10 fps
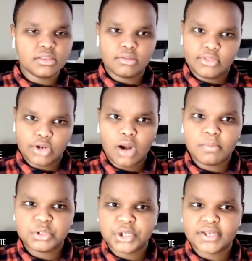the
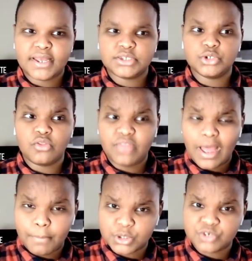garbage truck has to go
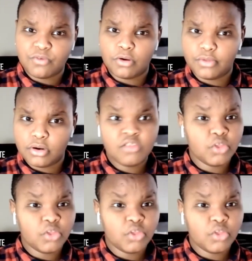that much further.